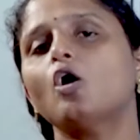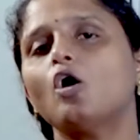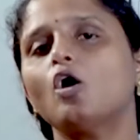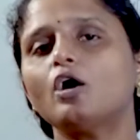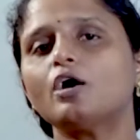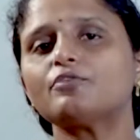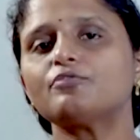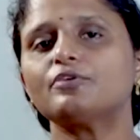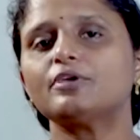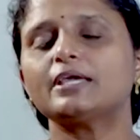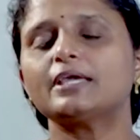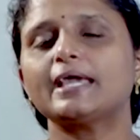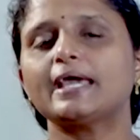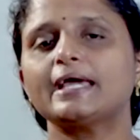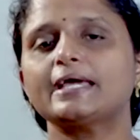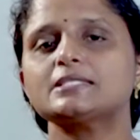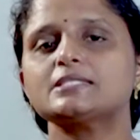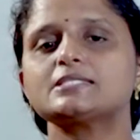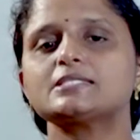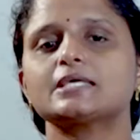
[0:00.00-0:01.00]
or we
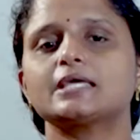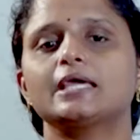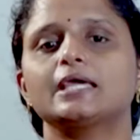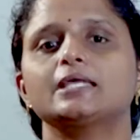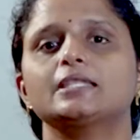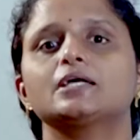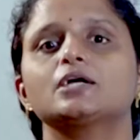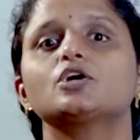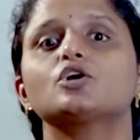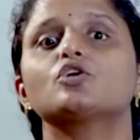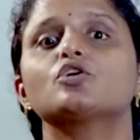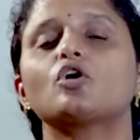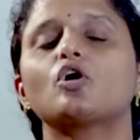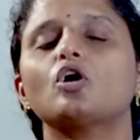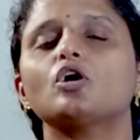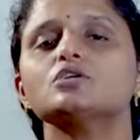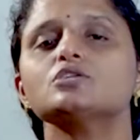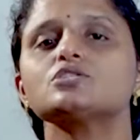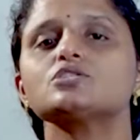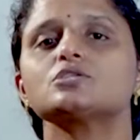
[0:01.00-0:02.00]
can say the
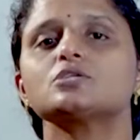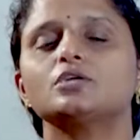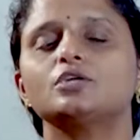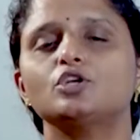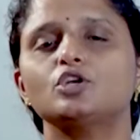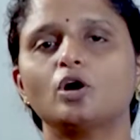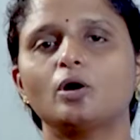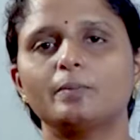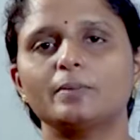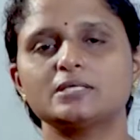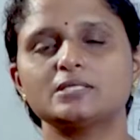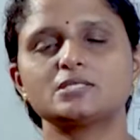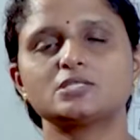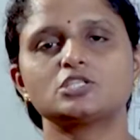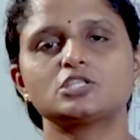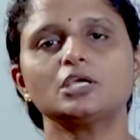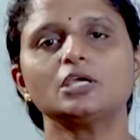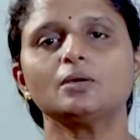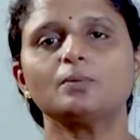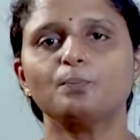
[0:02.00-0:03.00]
gross
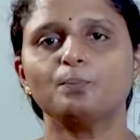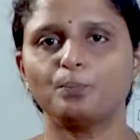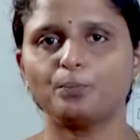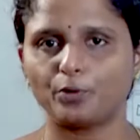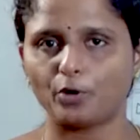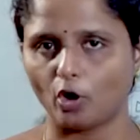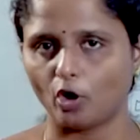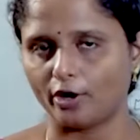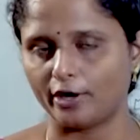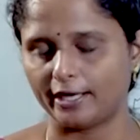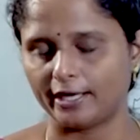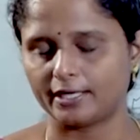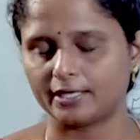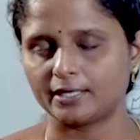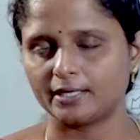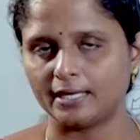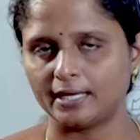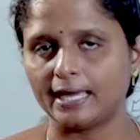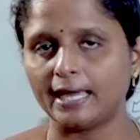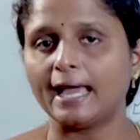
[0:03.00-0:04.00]
domestic product.
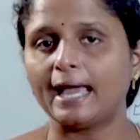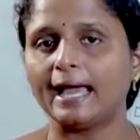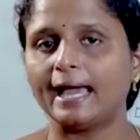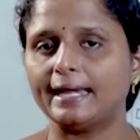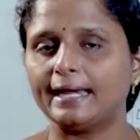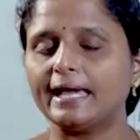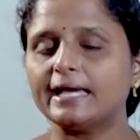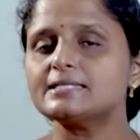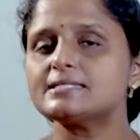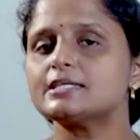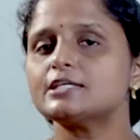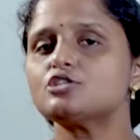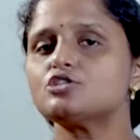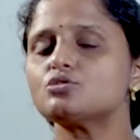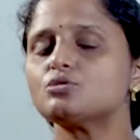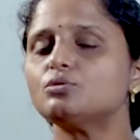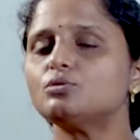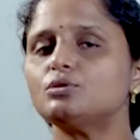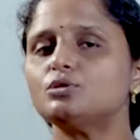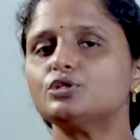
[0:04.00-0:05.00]
And as I
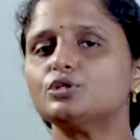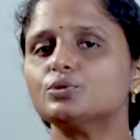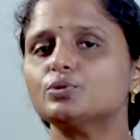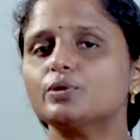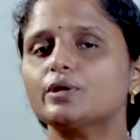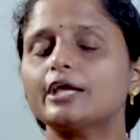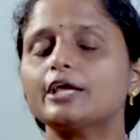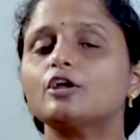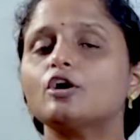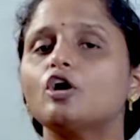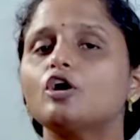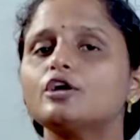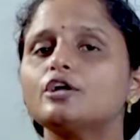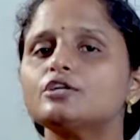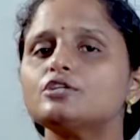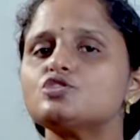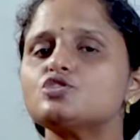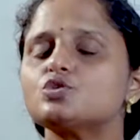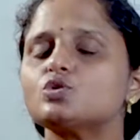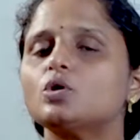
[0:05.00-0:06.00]
told you, in
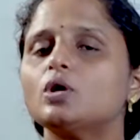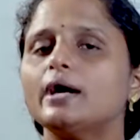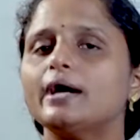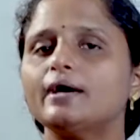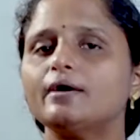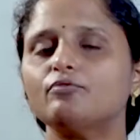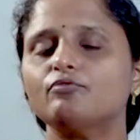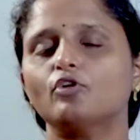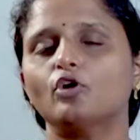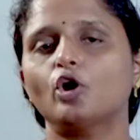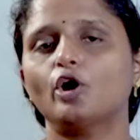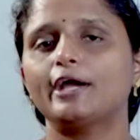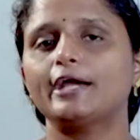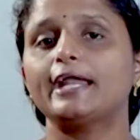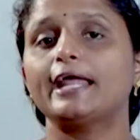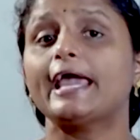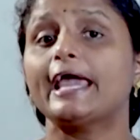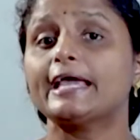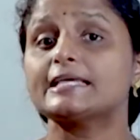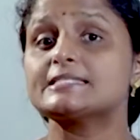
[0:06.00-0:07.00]
order to
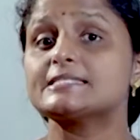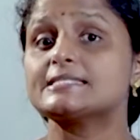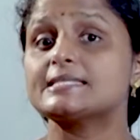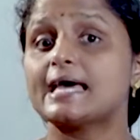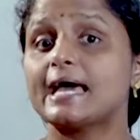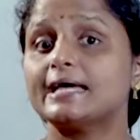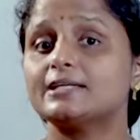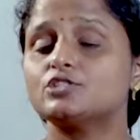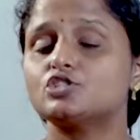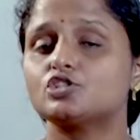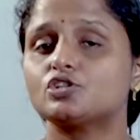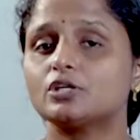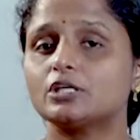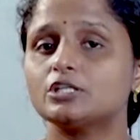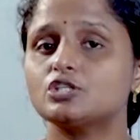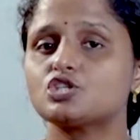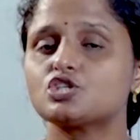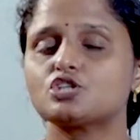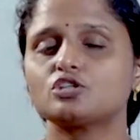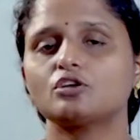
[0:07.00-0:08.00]
avoid
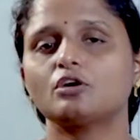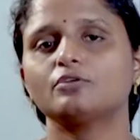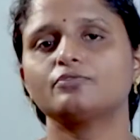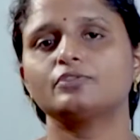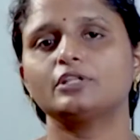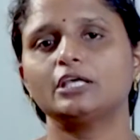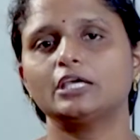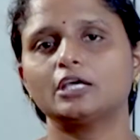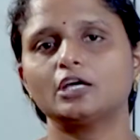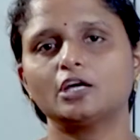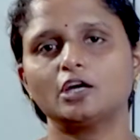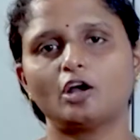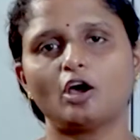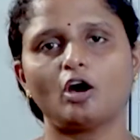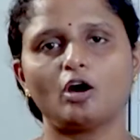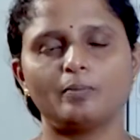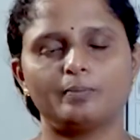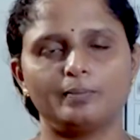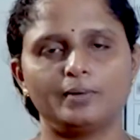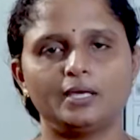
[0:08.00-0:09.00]
exaggeration of the
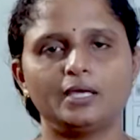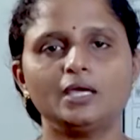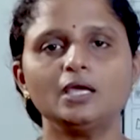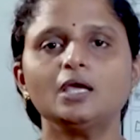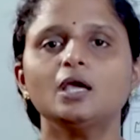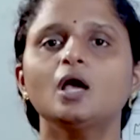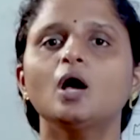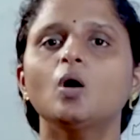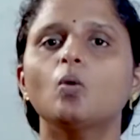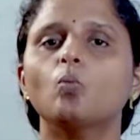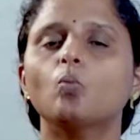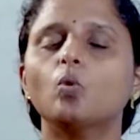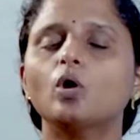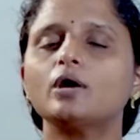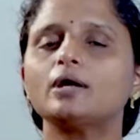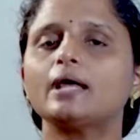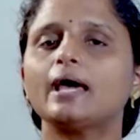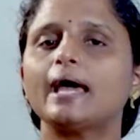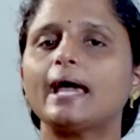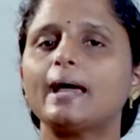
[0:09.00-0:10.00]
economy,
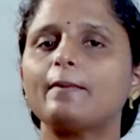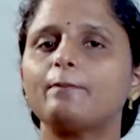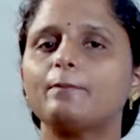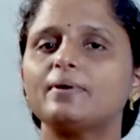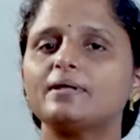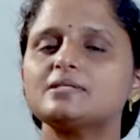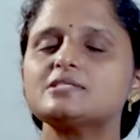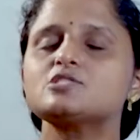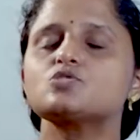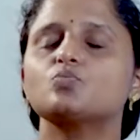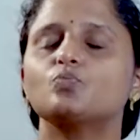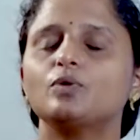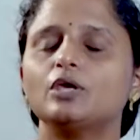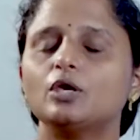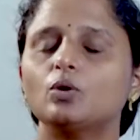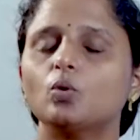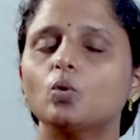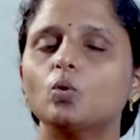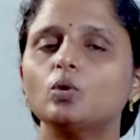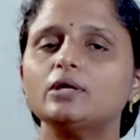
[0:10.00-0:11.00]
what happens?
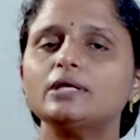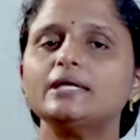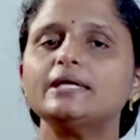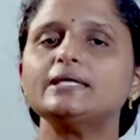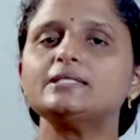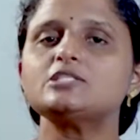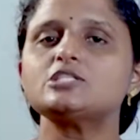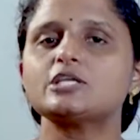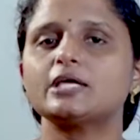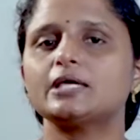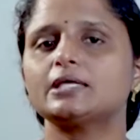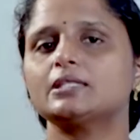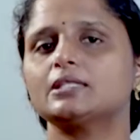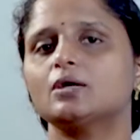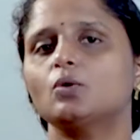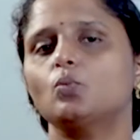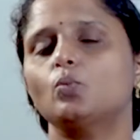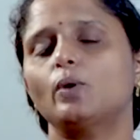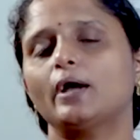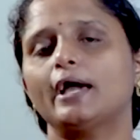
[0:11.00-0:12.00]
We only take
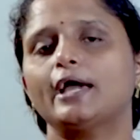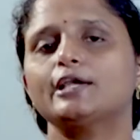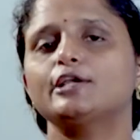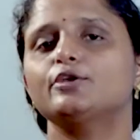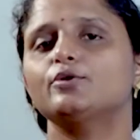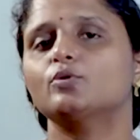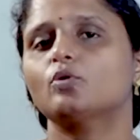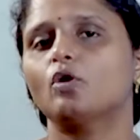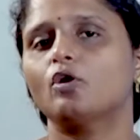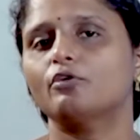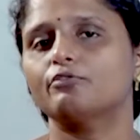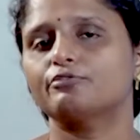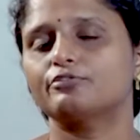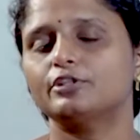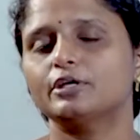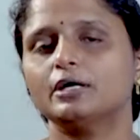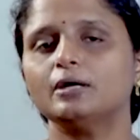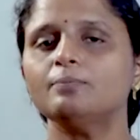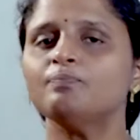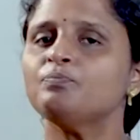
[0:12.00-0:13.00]
the value of
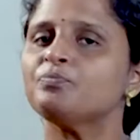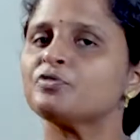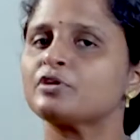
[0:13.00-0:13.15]
the